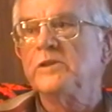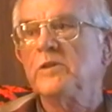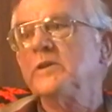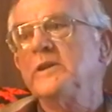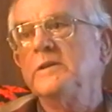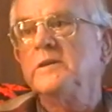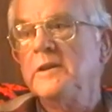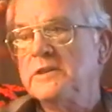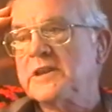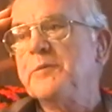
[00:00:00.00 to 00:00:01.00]
it was only
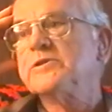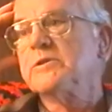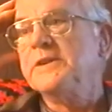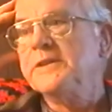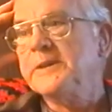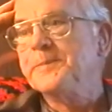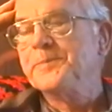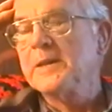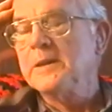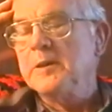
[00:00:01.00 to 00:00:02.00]
closest place you go get a
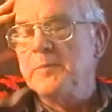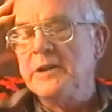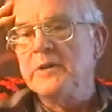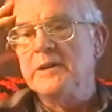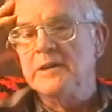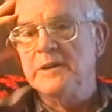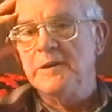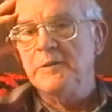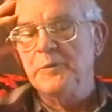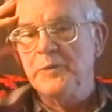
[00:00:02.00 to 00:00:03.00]
sandwich or anything.